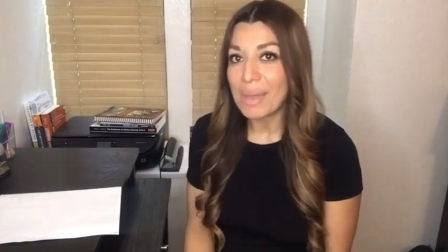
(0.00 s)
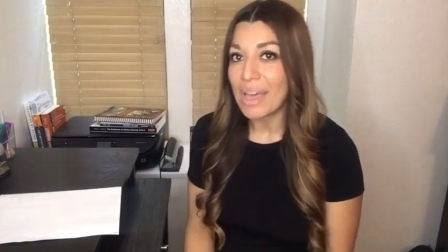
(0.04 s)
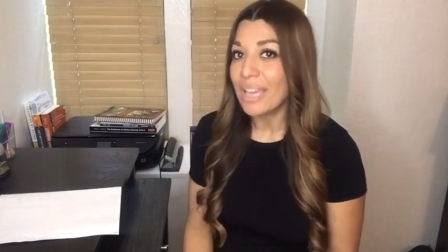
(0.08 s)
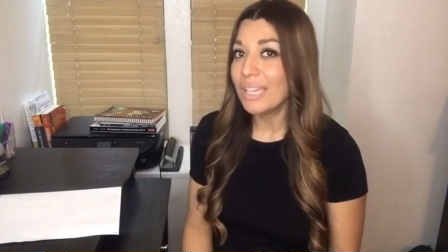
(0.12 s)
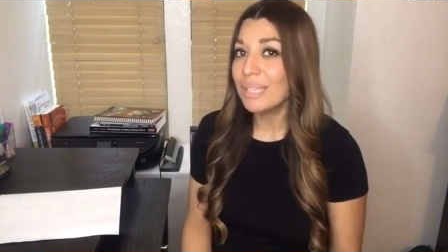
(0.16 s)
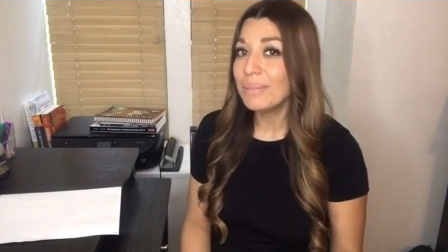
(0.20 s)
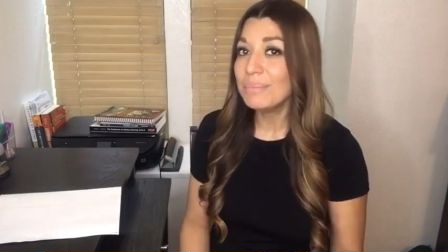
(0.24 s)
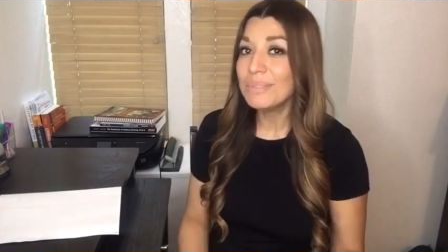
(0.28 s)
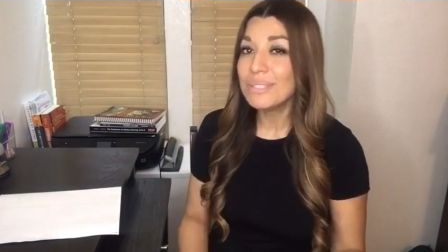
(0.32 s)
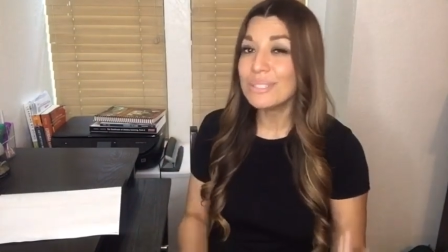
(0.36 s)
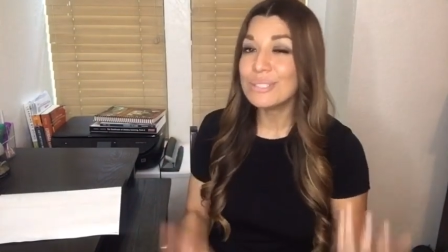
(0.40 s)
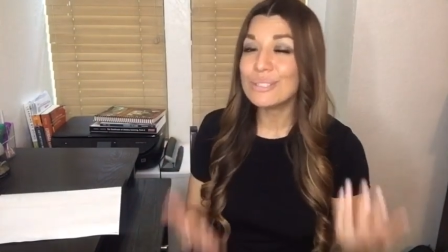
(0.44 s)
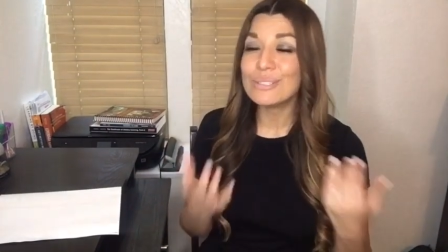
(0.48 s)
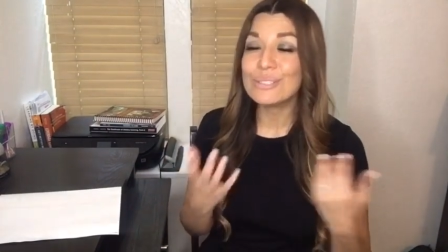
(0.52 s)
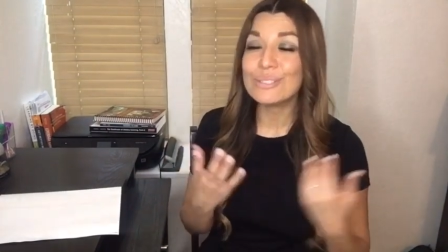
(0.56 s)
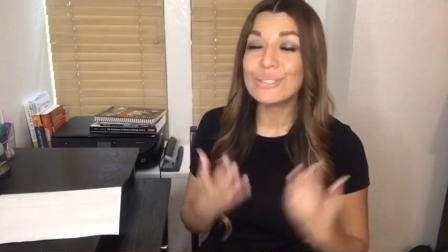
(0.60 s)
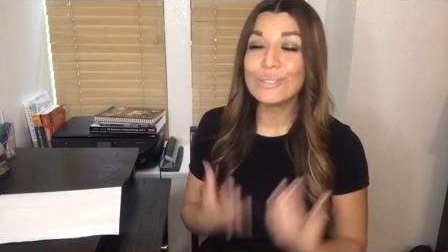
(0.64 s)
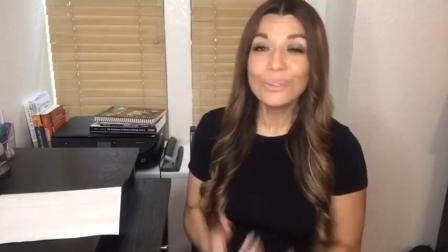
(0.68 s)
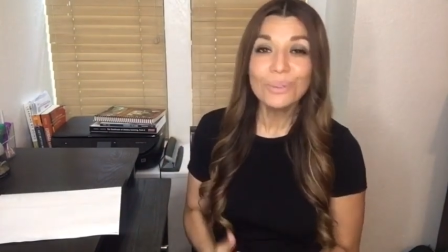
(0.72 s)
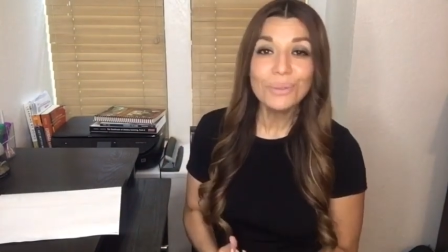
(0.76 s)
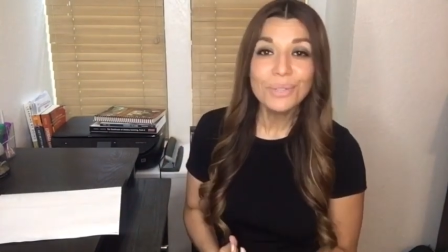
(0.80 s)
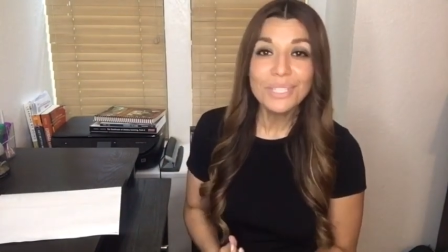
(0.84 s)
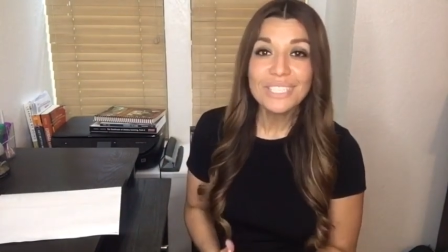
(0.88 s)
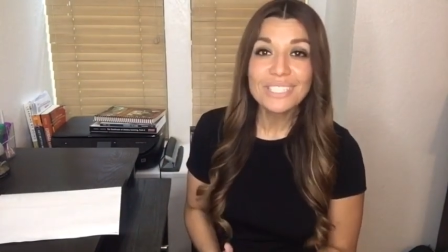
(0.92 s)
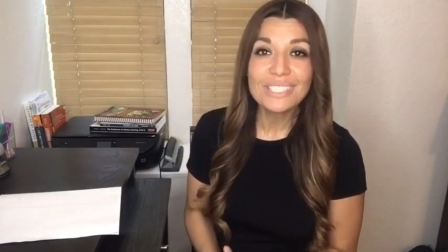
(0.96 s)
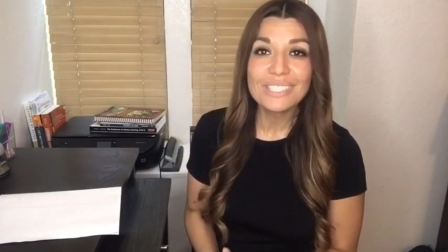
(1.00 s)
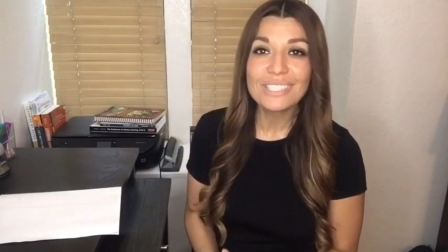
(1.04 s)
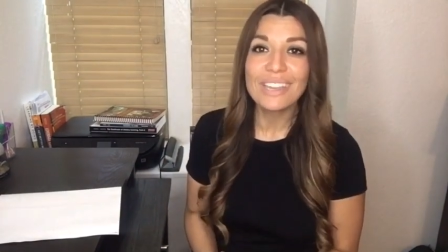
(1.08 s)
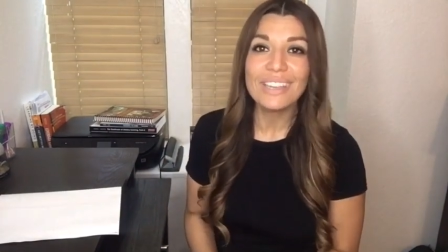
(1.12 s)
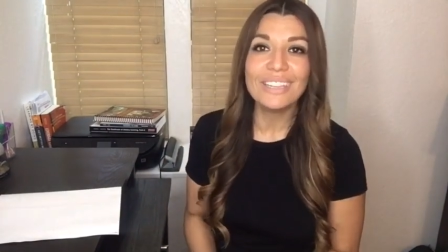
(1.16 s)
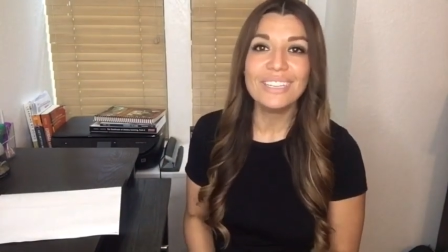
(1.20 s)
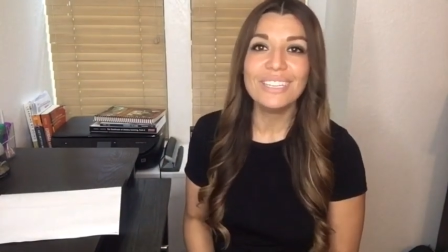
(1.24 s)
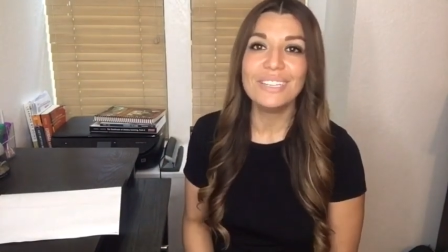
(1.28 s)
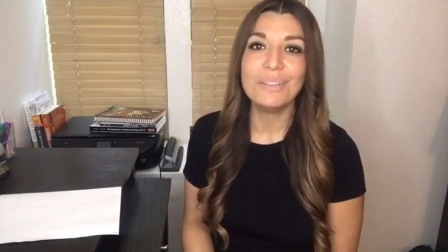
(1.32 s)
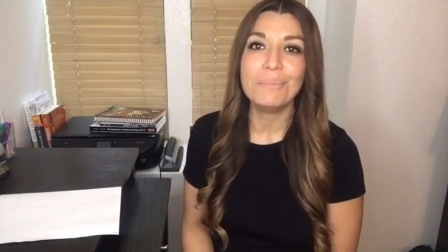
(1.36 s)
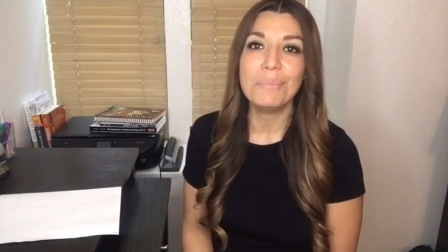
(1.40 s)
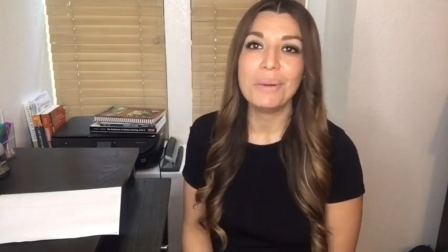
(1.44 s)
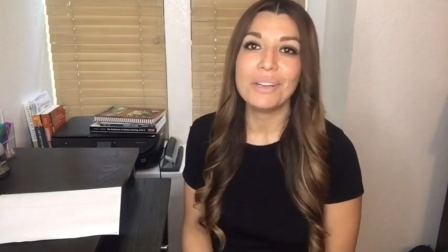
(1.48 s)
I'm so
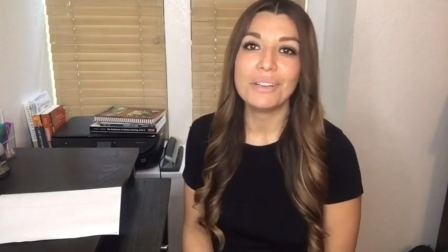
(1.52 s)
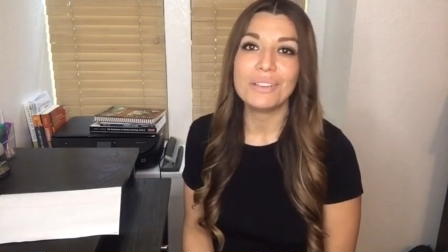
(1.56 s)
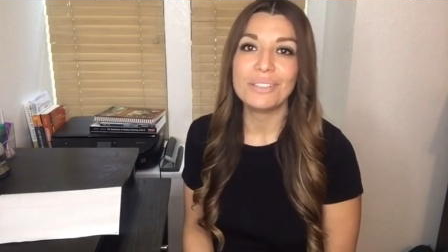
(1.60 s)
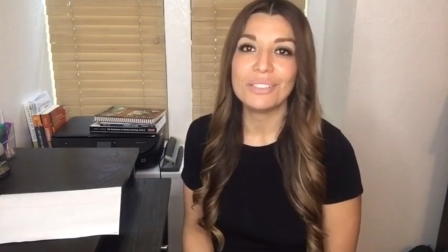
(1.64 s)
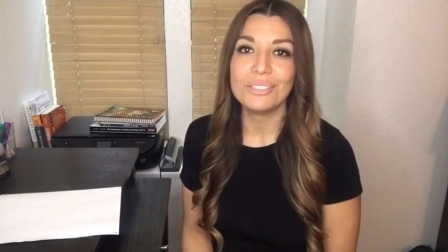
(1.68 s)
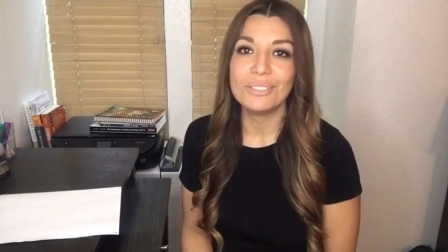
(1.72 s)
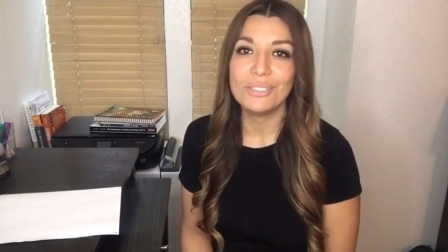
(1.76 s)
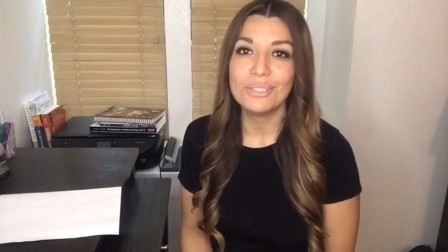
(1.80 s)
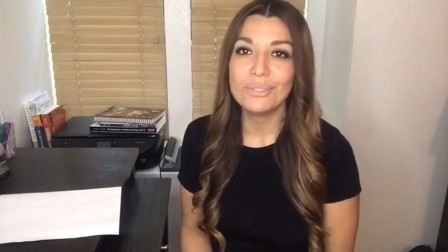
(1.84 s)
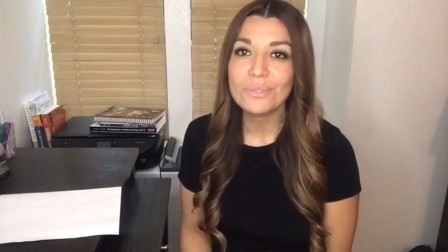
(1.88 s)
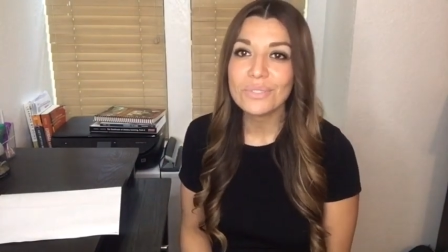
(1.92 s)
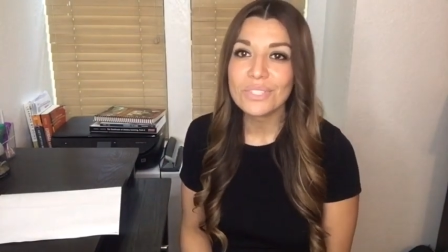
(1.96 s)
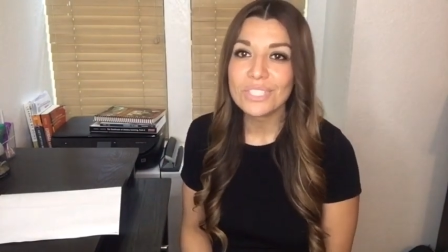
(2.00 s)
excited about our new